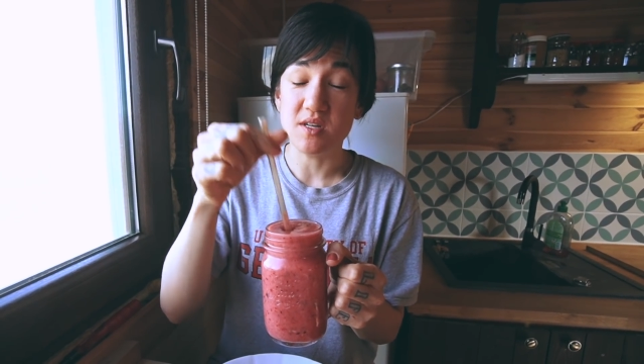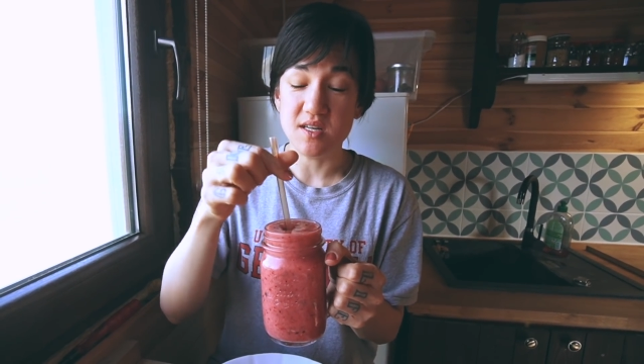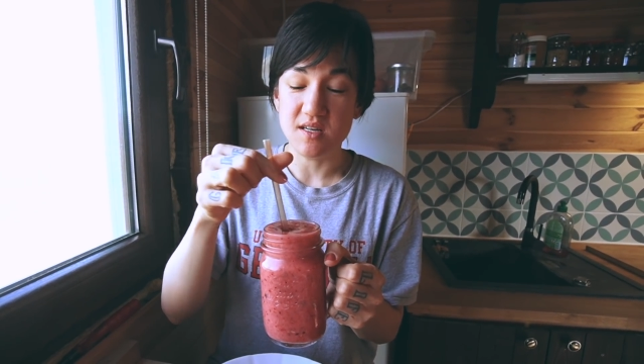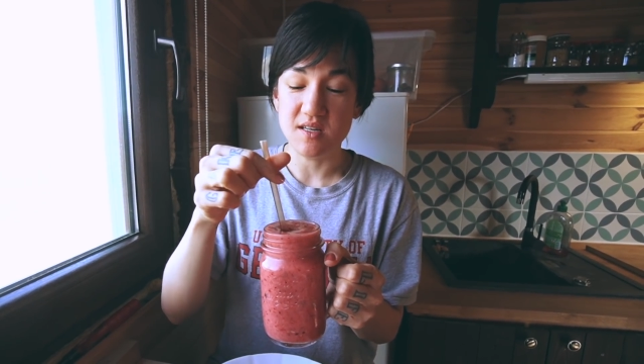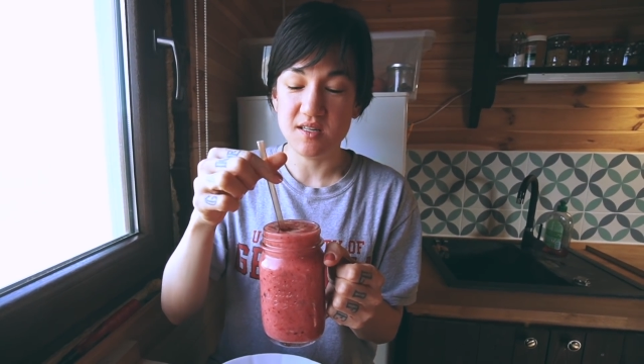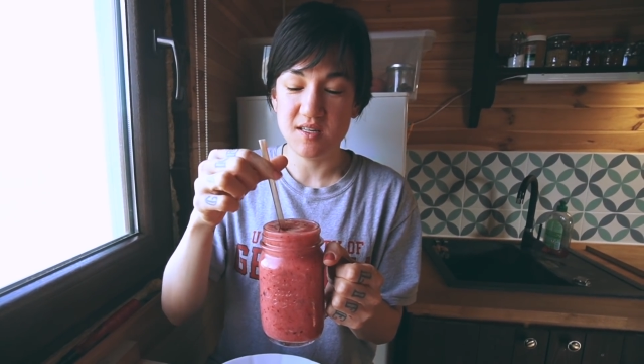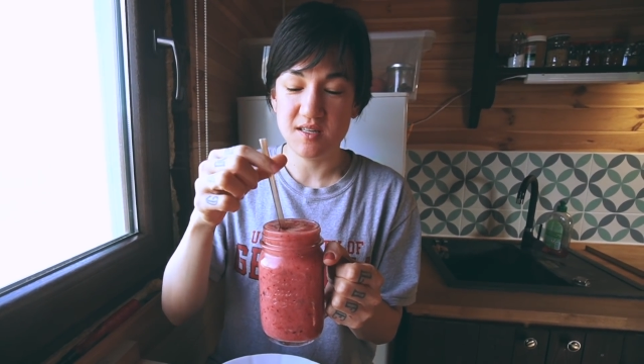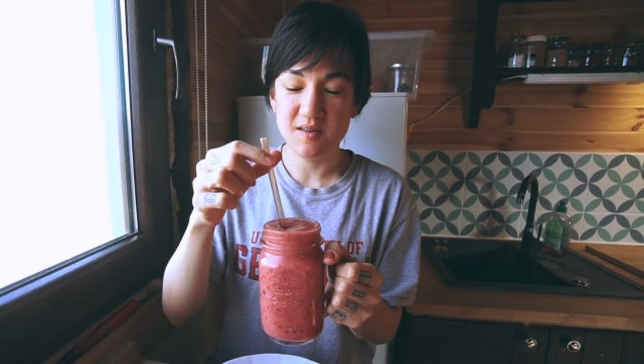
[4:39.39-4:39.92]

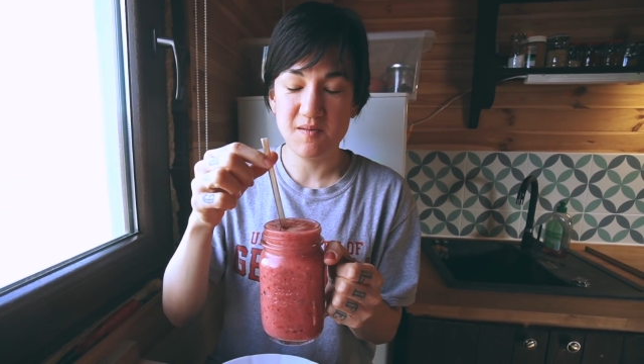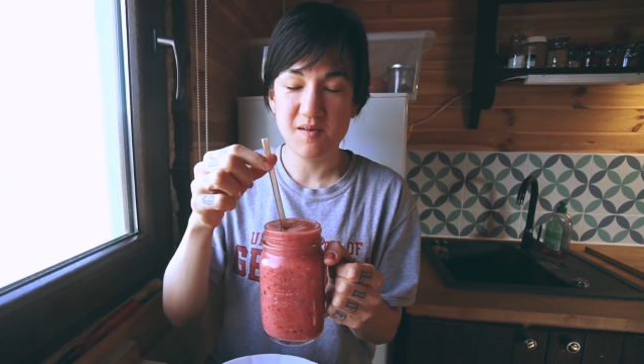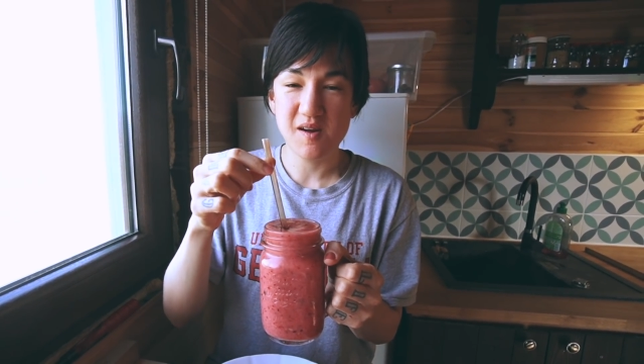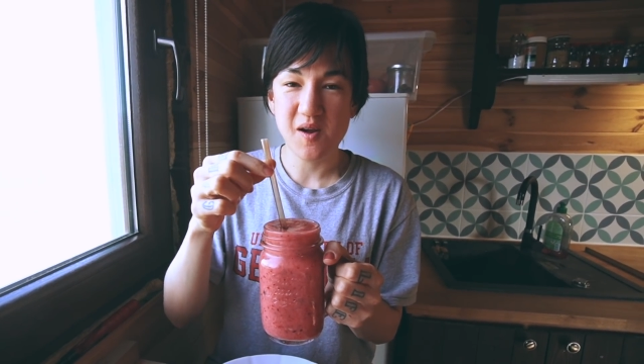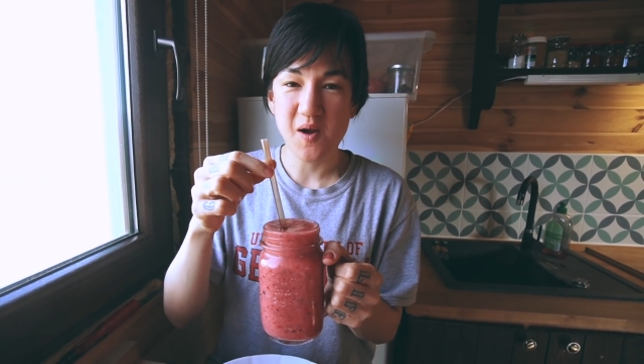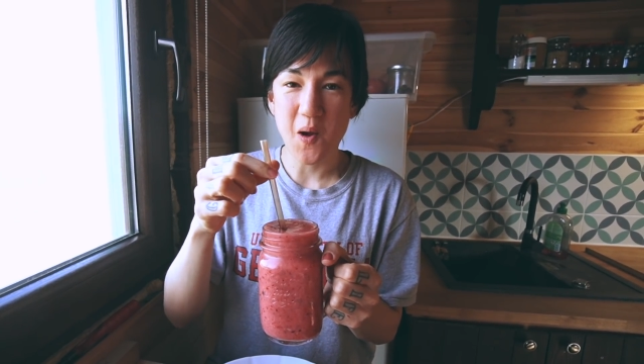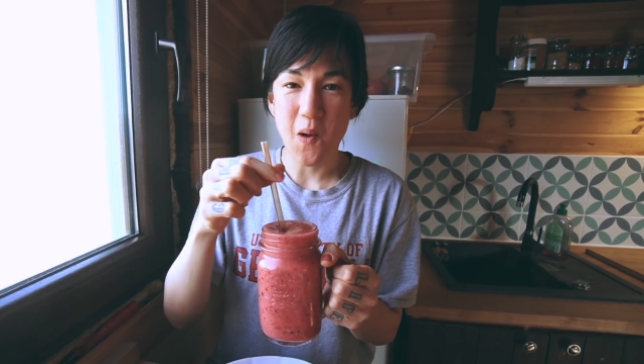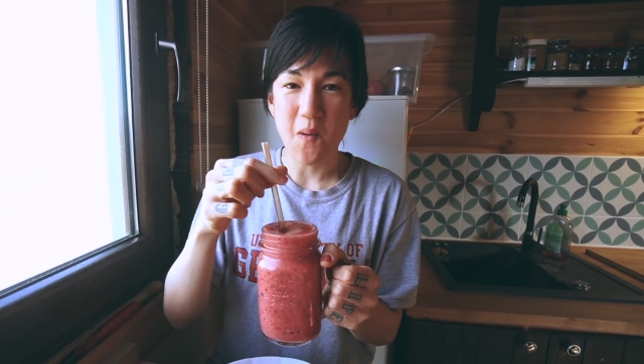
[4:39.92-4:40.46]
eat
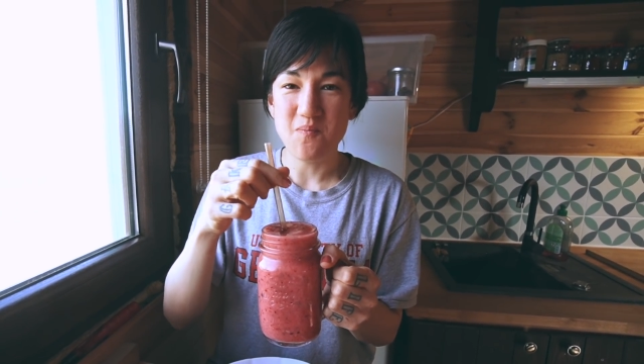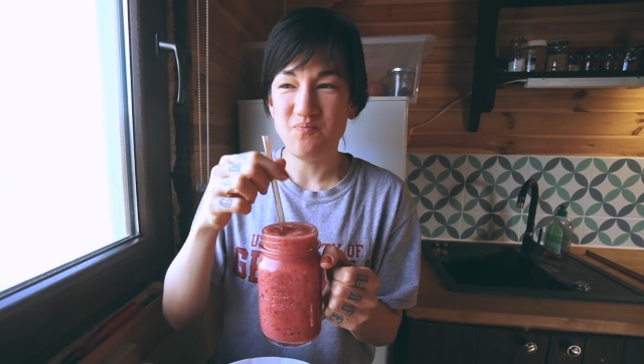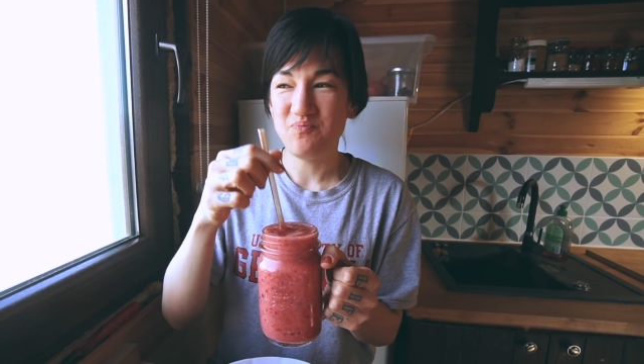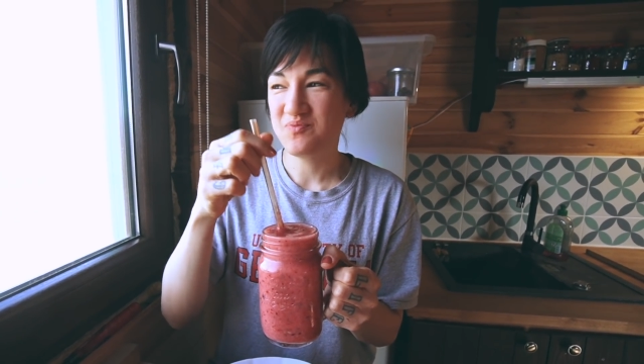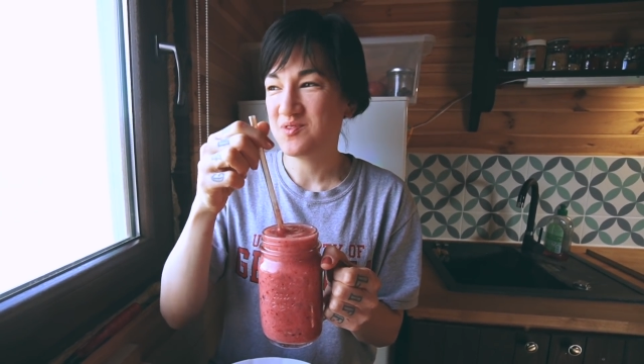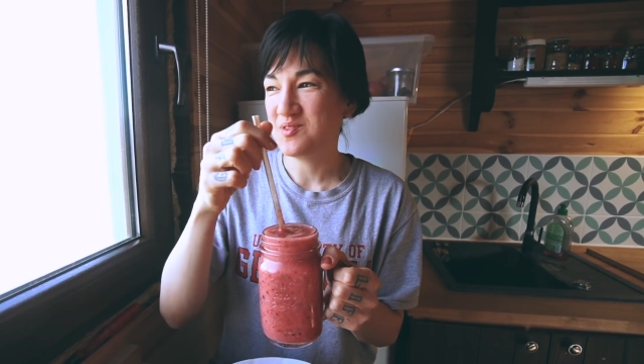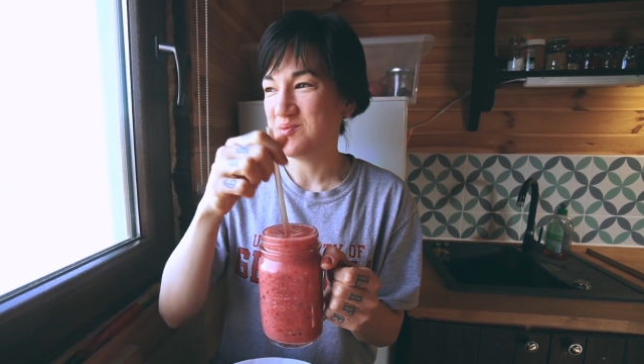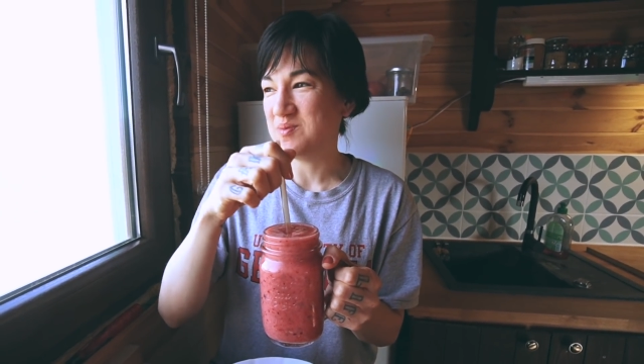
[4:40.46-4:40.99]

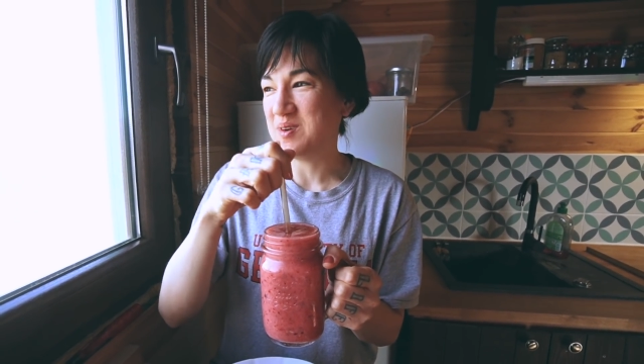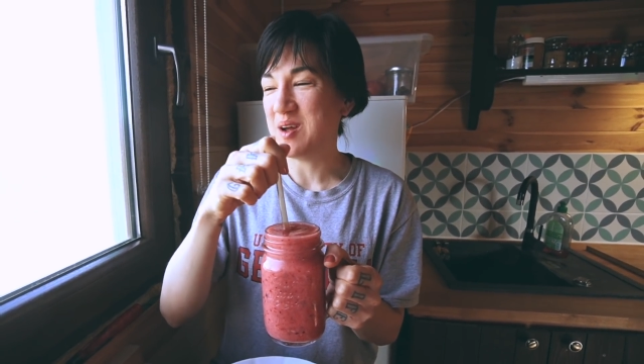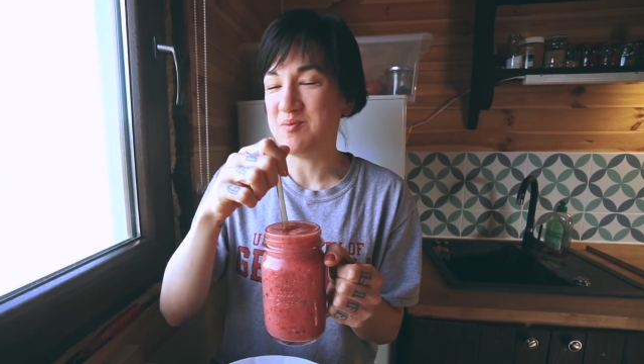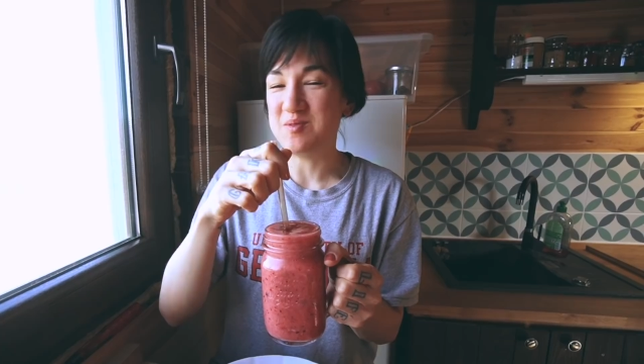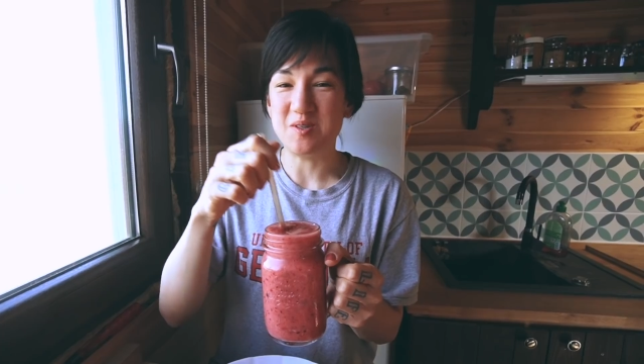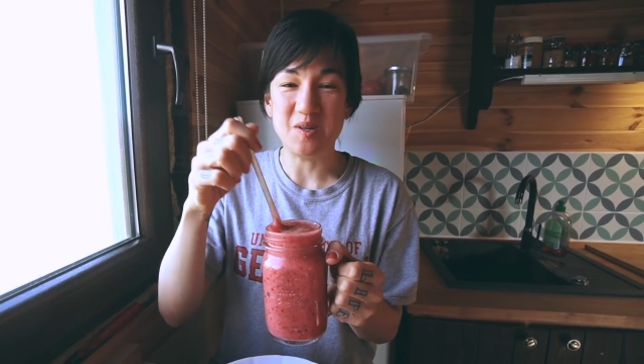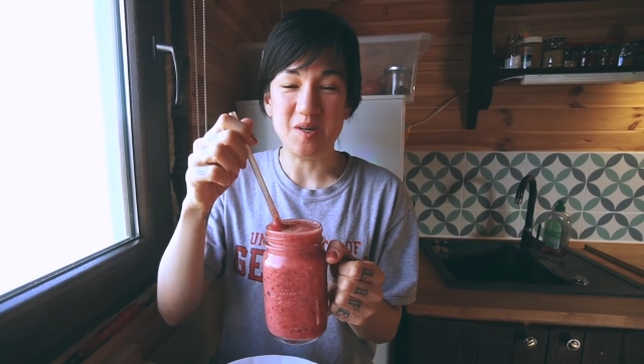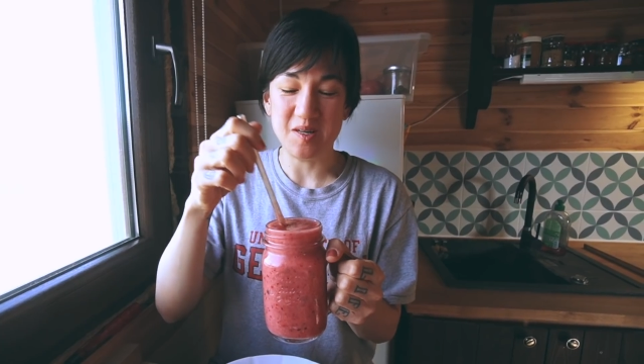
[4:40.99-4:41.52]
when I
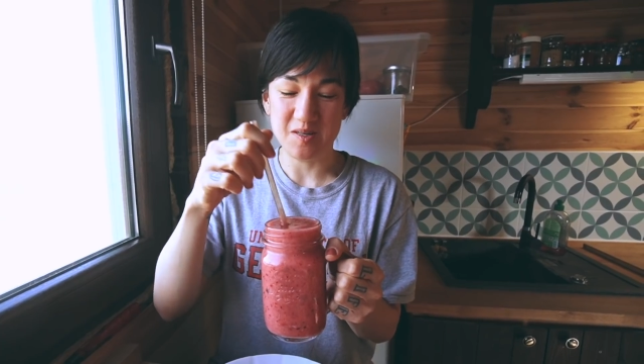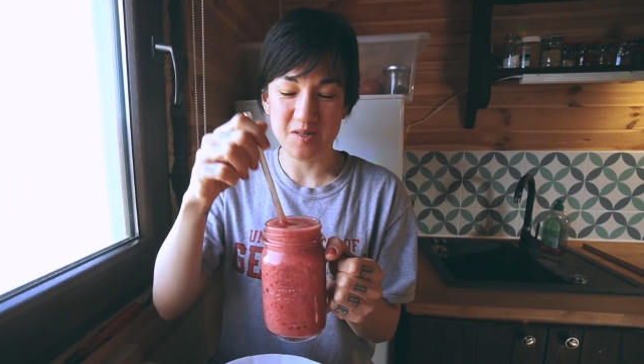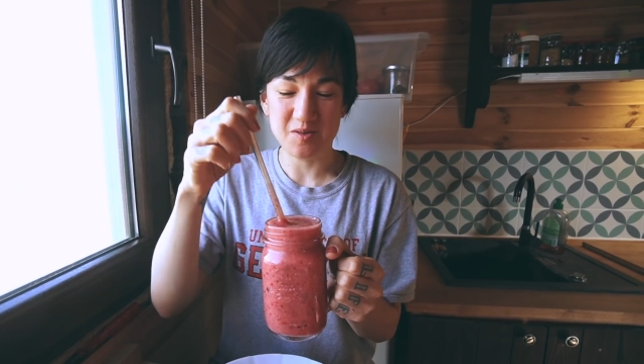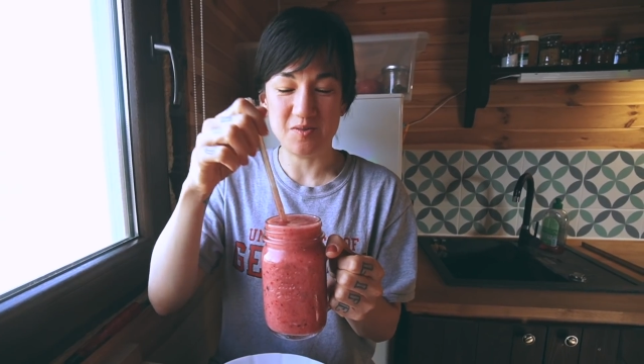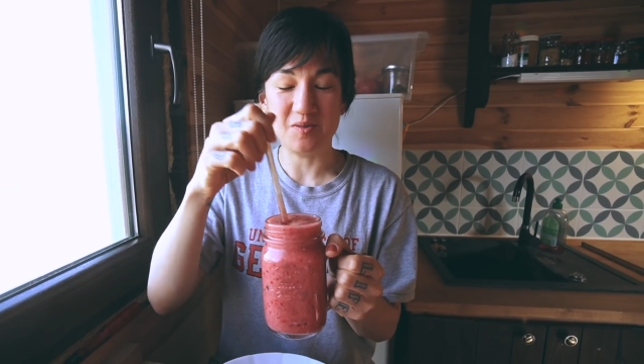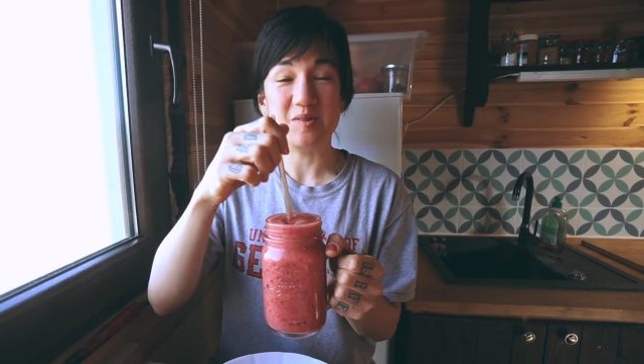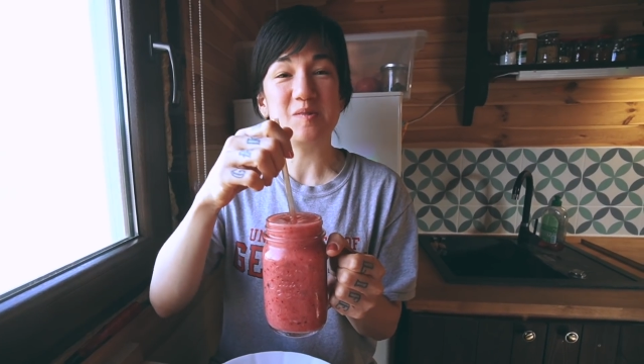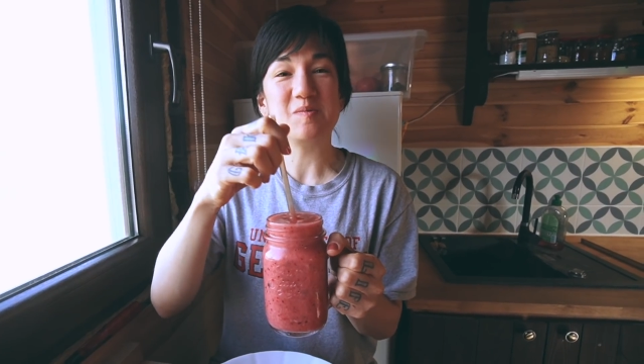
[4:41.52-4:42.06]
was in high
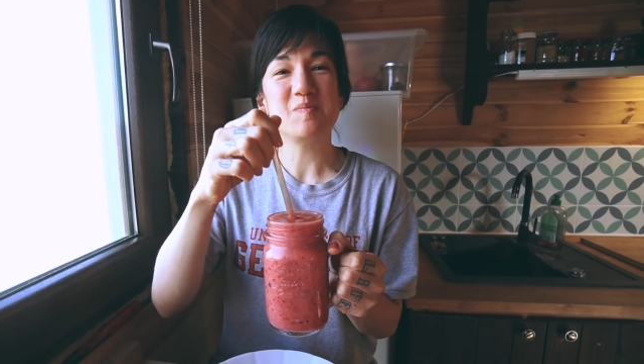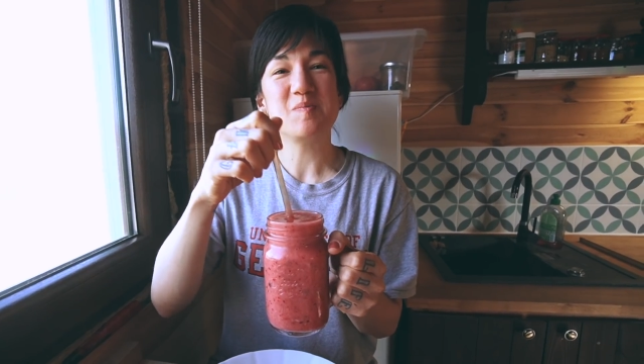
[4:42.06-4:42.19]
school.